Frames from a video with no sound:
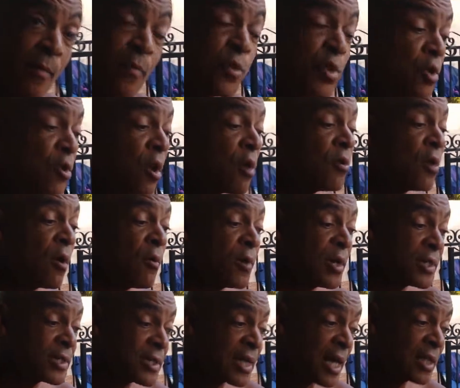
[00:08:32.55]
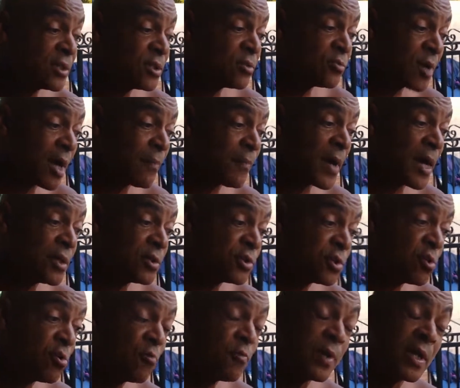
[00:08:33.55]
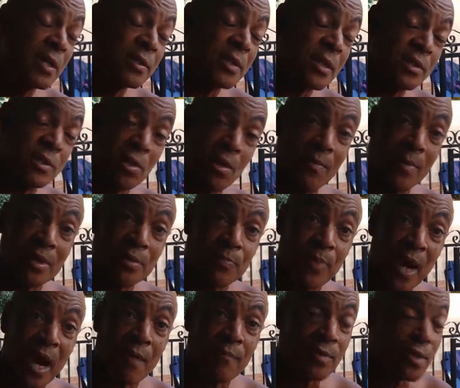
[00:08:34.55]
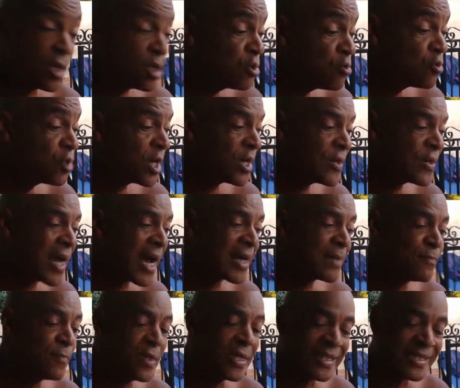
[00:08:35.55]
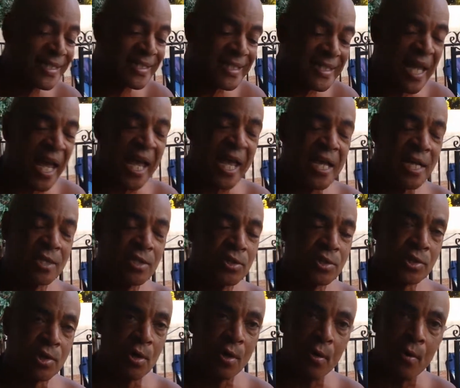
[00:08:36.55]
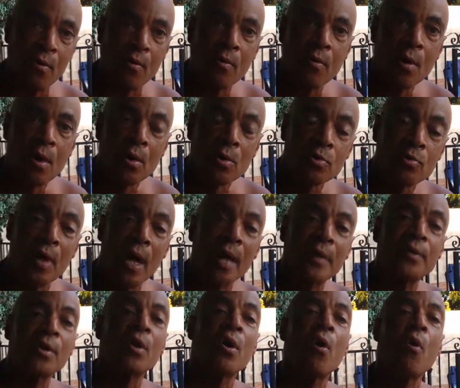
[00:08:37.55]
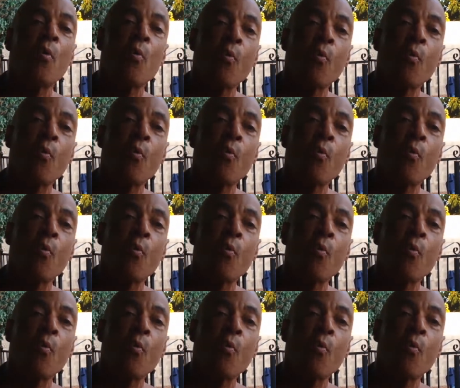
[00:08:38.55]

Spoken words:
You don't know what it's like to drop out of school because there's so much poverty you could not stay in school. You had to go